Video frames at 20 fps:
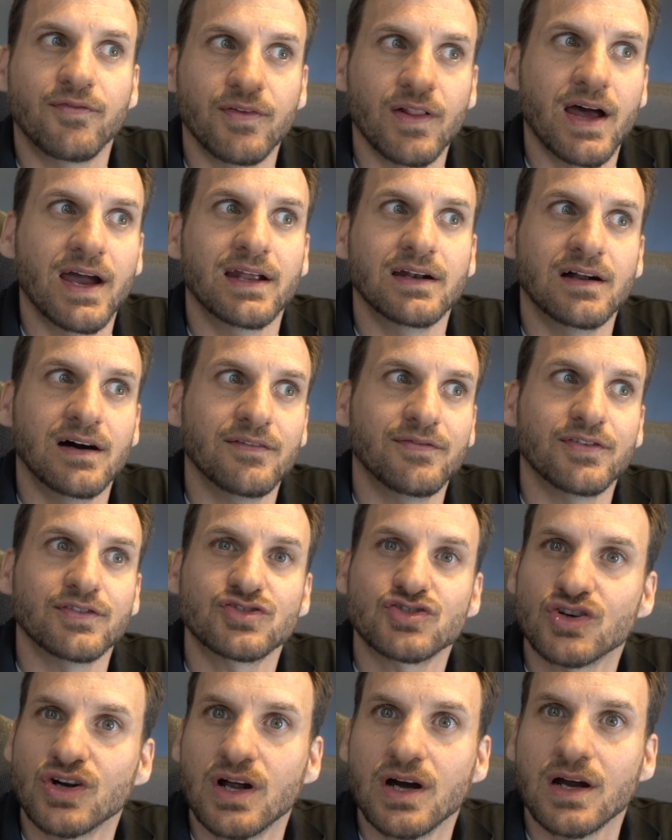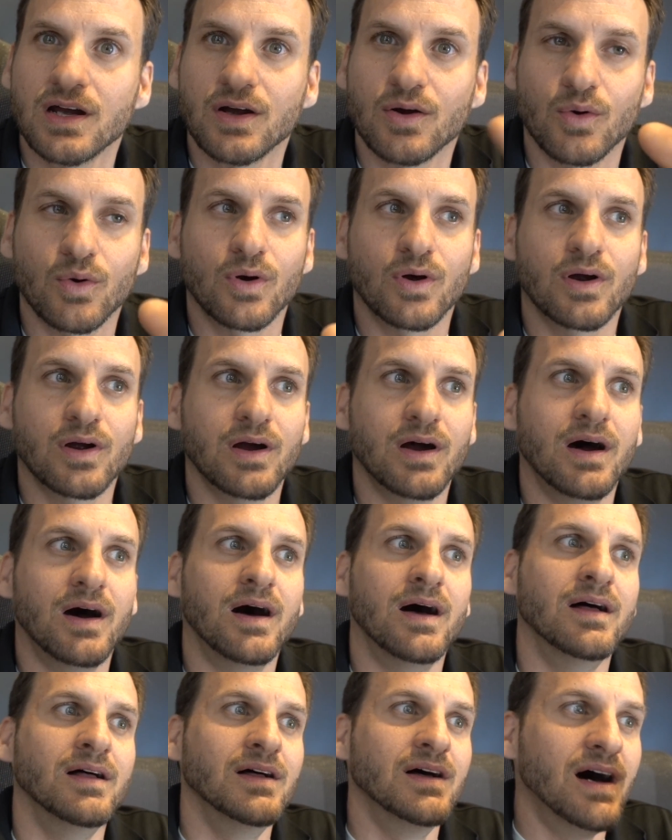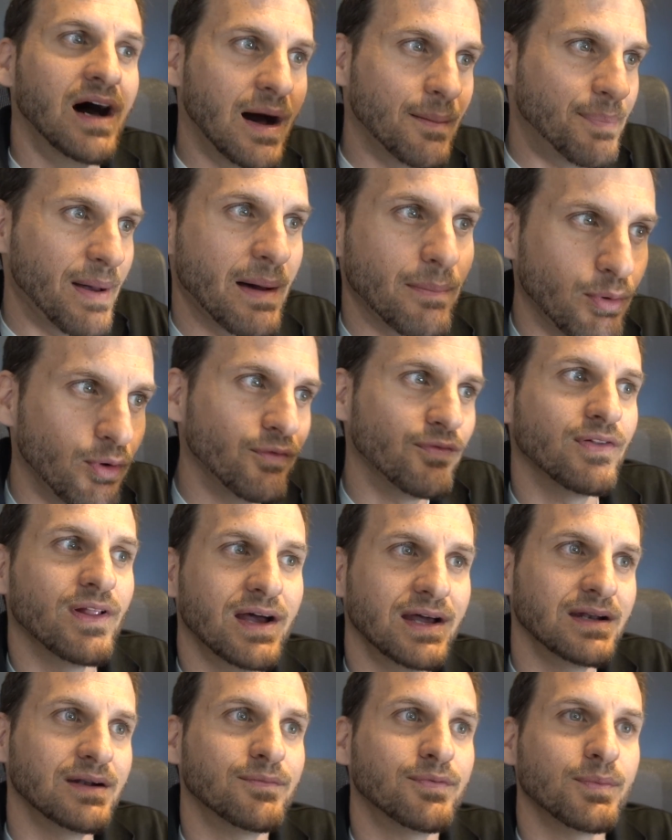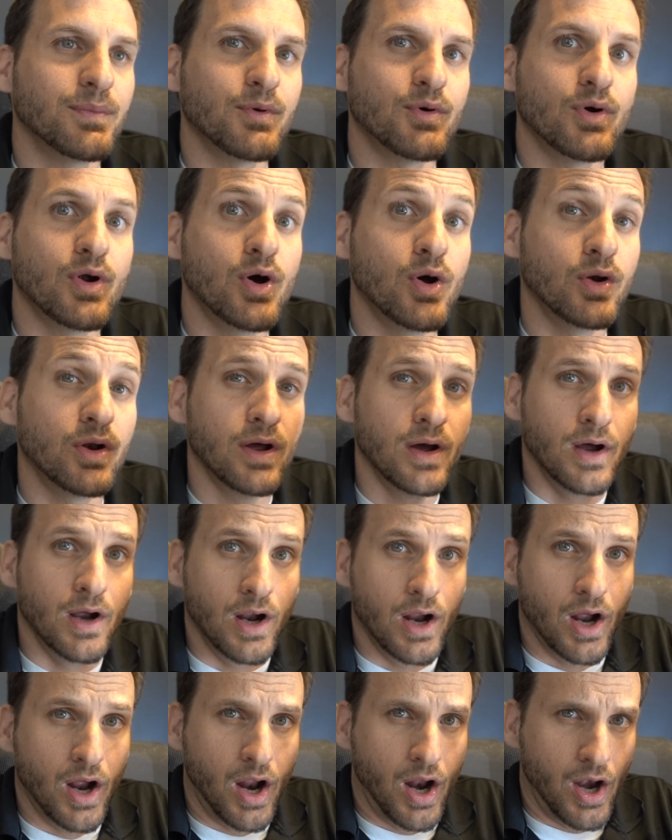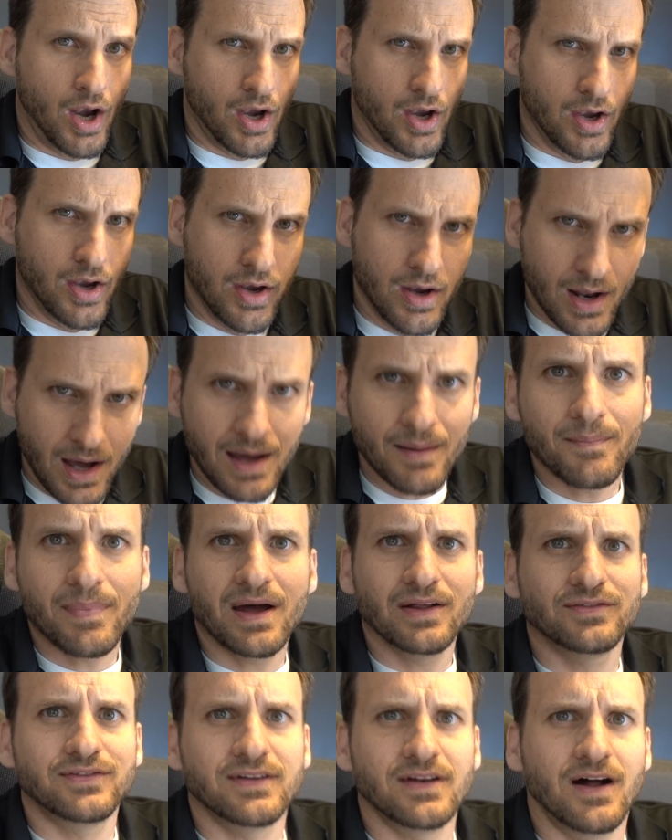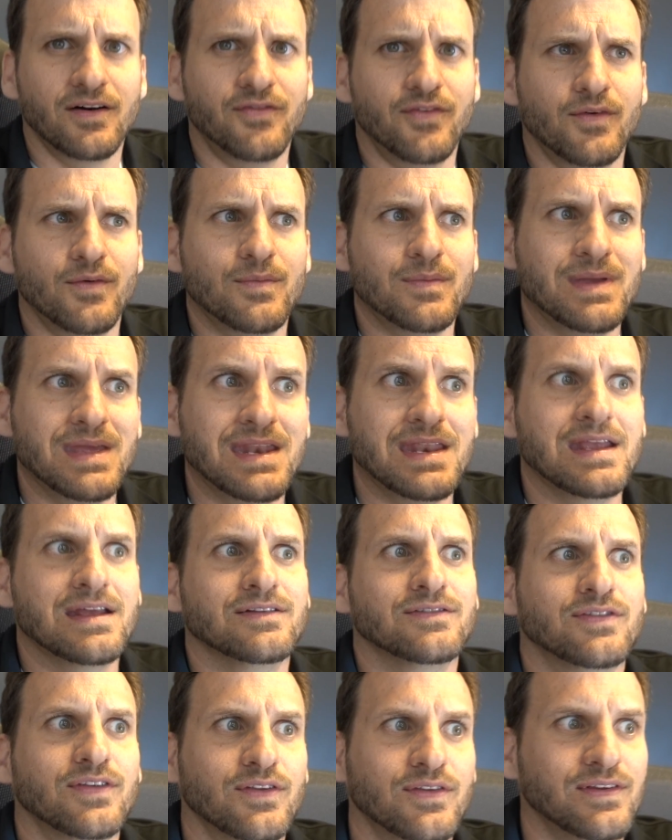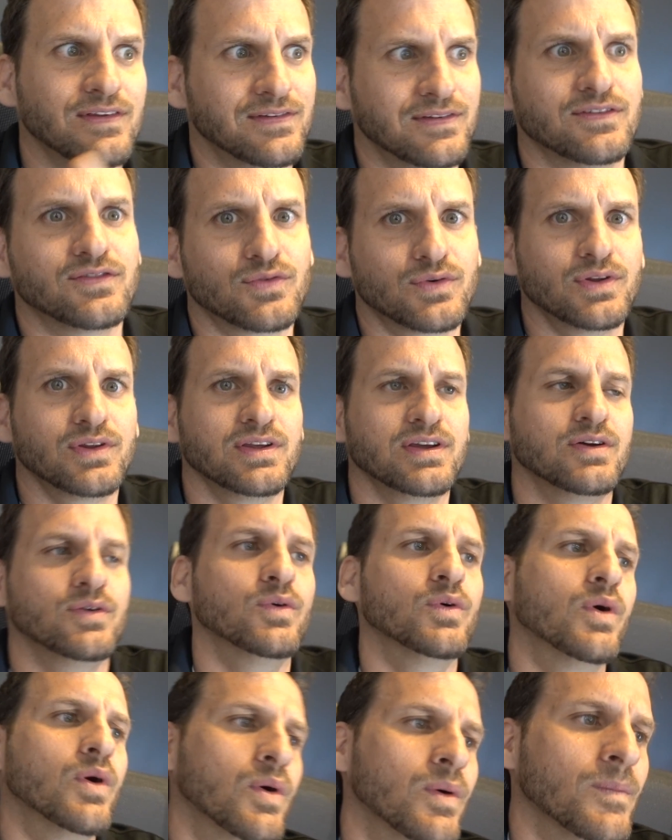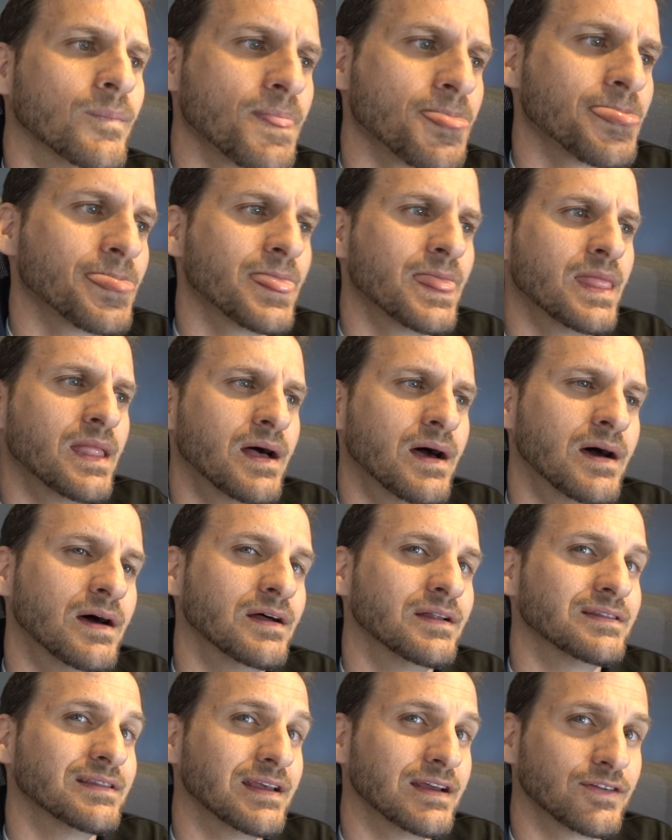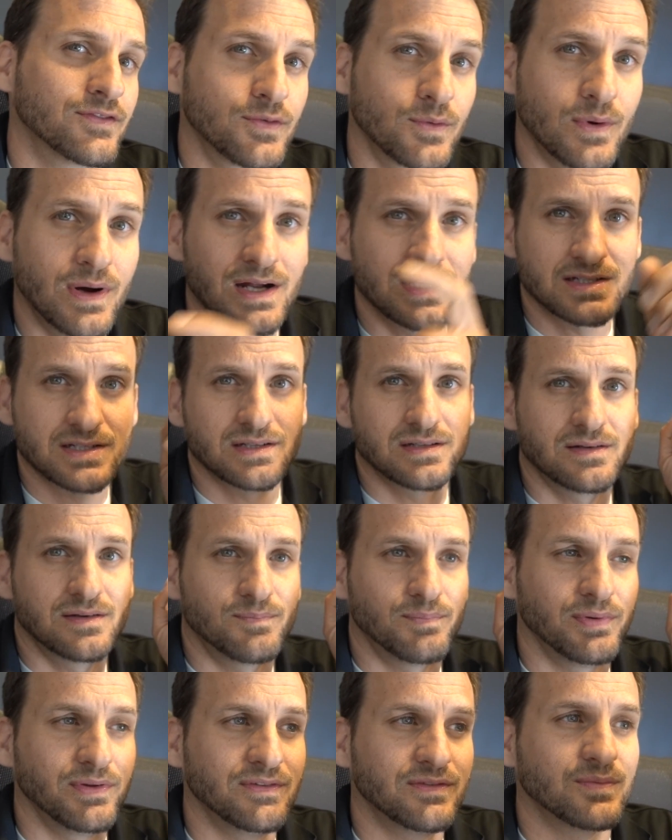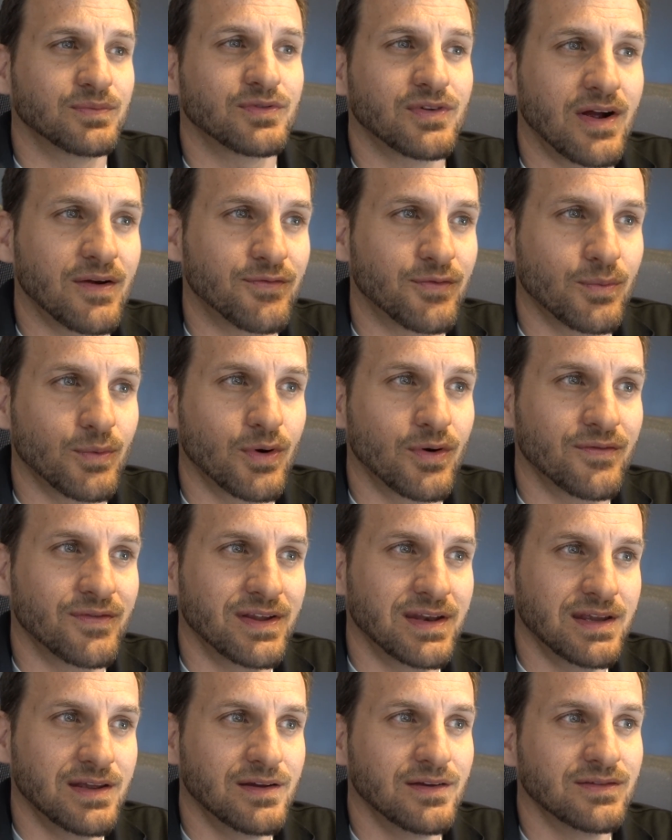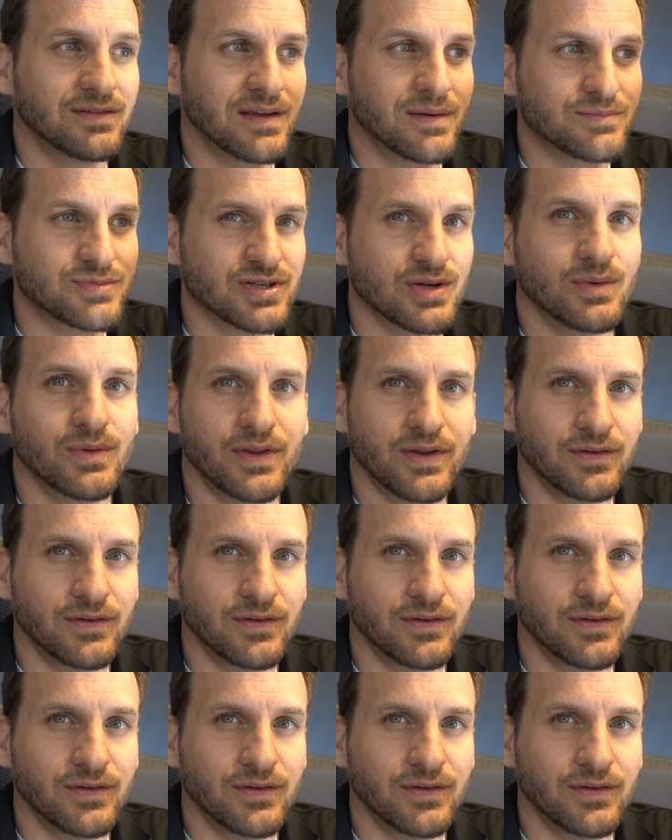flying off a truck or a pebble flying up from the road, not bouncing off of a median, so this is really cool. Thanks for watching. Please subscribe for more videos. I'm Joe with